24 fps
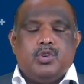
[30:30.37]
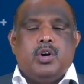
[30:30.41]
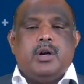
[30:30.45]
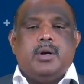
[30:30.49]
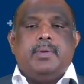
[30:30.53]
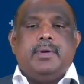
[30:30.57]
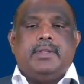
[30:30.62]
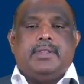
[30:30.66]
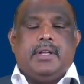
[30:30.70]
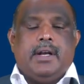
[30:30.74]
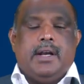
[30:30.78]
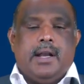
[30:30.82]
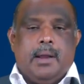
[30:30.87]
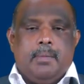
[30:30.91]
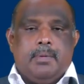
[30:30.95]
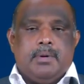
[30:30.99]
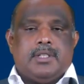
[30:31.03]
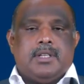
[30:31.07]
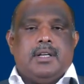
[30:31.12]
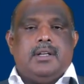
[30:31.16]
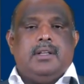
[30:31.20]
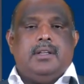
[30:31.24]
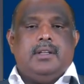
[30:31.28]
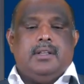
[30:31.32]
If it is going to be
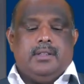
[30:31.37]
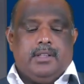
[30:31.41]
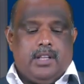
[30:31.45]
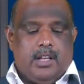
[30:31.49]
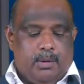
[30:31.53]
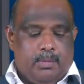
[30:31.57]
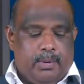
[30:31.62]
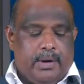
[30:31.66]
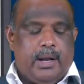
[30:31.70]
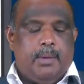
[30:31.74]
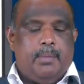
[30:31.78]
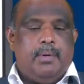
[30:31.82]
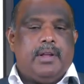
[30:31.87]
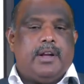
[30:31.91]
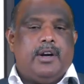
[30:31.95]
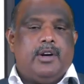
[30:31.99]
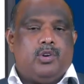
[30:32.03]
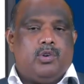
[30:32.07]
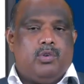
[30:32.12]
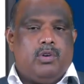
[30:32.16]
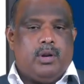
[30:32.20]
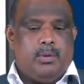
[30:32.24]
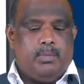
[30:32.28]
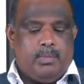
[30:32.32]
3 dimensional, there will be
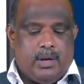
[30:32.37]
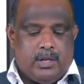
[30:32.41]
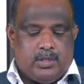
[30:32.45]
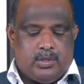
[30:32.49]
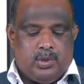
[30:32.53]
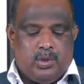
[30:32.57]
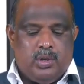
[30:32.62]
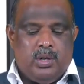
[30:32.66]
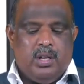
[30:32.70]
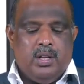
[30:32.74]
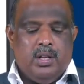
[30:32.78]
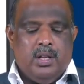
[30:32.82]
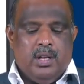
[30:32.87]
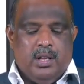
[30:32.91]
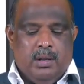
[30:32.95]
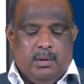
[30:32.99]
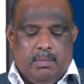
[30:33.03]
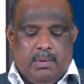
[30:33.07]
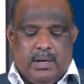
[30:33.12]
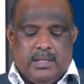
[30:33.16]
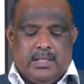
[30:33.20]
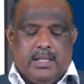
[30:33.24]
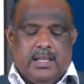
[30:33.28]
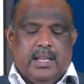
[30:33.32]
W control volume also,
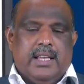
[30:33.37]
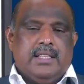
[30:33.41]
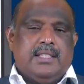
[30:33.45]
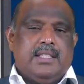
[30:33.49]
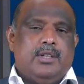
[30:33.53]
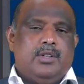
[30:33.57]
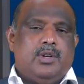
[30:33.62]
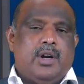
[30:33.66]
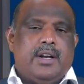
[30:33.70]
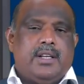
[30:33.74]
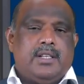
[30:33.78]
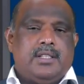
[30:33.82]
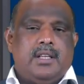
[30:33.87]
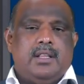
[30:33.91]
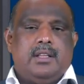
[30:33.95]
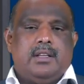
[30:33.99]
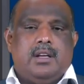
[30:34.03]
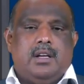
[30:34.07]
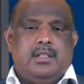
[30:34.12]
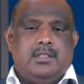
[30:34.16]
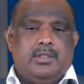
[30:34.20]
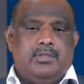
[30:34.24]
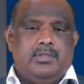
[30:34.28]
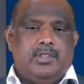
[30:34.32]
but it is easy to
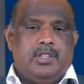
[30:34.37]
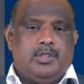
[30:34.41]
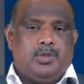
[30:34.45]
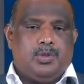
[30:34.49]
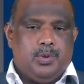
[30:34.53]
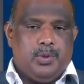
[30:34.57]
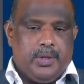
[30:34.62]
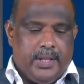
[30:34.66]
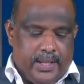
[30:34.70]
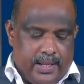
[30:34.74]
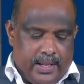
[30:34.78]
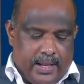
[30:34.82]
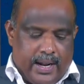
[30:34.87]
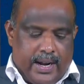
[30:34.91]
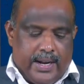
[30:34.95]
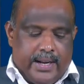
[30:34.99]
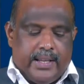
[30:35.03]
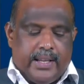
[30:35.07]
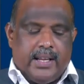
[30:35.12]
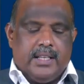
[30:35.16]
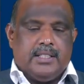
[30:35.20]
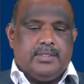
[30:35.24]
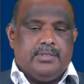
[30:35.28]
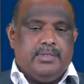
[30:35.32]
understand the concept with the
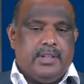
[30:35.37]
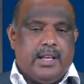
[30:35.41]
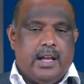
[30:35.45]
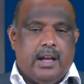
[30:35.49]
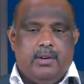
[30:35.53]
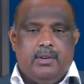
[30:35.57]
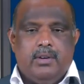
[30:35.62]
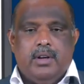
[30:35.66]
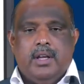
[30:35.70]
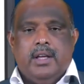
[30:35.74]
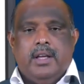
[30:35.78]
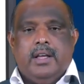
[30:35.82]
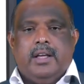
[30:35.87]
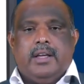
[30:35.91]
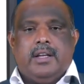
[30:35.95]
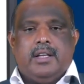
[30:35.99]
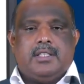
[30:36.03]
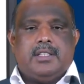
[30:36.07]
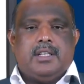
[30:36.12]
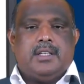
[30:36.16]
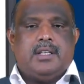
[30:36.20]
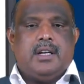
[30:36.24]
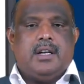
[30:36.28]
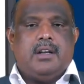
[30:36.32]
2D, and hence we have
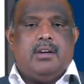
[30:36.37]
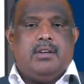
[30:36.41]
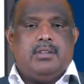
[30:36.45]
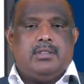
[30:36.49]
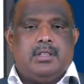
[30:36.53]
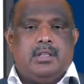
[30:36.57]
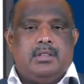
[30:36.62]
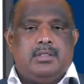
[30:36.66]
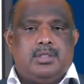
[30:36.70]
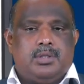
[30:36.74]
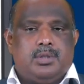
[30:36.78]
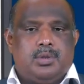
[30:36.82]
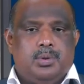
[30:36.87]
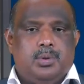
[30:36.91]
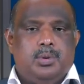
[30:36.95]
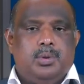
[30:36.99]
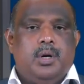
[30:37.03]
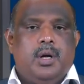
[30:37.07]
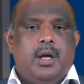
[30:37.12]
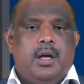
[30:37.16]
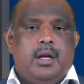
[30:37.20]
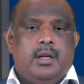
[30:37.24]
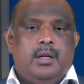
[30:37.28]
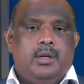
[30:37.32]
restricted ourselves
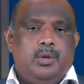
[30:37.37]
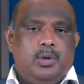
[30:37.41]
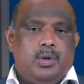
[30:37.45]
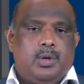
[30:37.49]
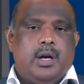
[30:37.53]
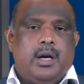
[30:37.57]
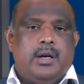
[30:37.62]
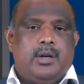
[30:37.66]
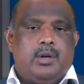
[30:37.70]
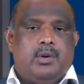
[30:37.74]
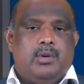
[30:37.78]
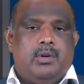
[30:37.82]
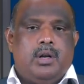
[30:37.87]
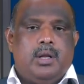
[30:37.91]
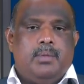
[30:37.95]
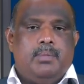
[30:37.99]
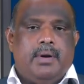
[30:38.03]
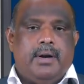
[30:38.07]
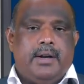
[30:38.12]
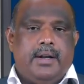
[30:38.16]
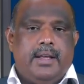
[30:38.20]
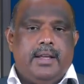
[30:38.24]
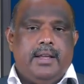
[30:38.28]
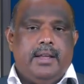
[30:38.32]
to U
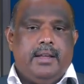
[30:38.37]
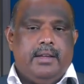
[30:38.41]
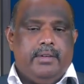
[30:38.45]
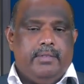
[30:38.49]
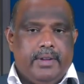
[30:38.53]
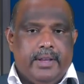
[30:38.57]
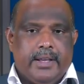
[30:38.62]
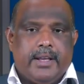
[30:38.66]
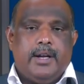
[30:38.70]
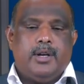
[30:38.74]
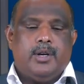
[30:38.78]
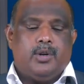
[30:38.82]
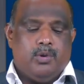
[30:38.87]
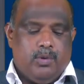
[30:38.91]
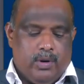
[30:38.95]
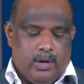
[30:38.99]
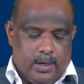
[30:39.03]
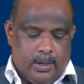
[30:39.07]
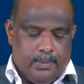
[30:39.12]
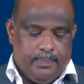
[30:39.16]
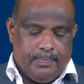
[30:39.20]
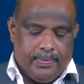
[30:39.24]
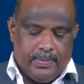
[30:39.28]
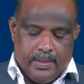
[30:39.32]
control volume and V
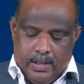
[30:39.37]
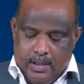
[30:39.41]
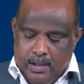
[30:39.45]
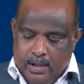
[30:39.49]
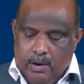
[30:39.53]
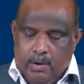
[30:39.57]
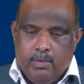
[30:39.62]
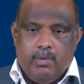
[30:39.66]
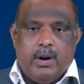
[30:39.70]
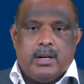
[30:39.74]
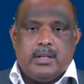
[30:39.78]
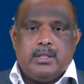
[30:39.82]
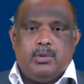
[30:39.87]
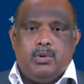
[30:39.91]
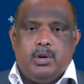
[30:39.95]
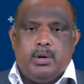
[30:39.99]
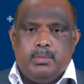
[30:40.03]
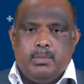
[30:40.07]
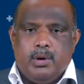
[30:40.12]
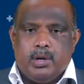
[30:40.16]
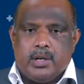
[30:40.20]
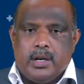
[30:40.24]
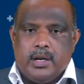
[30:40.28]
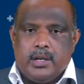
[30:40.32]
control volume. What
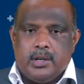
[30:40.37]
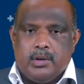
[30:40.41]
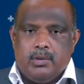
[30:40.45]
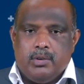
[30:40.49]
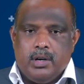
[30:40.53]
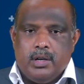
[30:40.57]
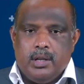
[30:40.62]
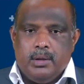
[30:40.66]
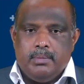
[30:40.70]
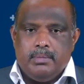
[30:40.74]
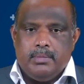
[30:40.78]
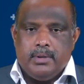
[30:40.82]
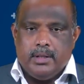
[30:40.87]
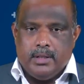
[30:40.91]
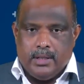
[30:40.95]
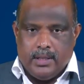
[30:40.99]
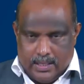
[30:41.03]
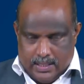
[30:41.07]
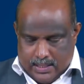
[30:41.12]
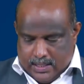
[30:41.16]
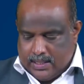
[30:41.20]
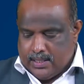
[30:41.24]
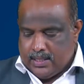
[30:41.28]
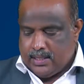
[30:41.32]
is the one more control
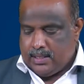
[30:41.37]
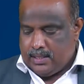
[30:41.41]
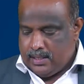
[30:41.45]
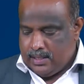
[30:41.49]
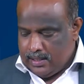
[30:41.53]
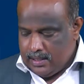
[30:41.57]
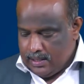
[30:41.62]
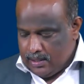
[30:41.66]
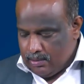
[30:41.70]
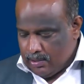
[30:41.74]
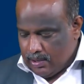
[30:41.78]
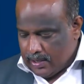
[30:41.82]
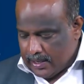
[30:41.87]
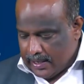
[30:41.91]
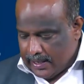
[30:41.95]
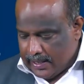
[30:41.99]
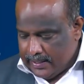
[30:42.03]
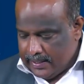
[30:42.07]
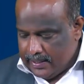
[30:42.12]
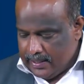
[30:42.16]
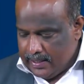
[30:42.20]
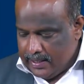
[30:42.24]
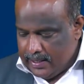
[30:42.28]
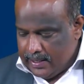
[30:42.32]
volume? Yes, you
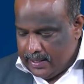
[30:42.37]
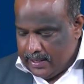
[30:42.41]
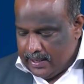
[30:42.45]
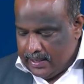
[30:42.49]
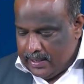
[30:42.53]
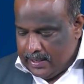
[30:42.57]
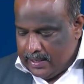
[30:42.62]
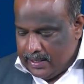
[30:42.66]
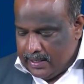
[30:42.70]
are right.